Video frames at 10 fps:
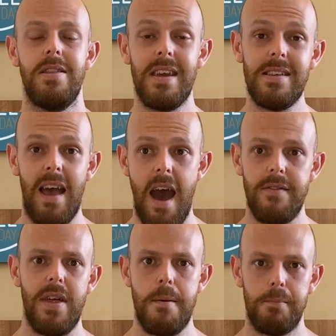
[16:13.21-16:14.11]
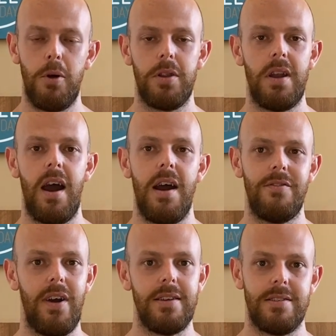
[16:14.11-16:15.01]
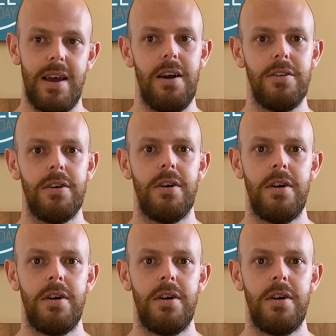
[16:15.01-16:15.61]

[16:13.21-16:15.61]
These have that modern hi-fi sound.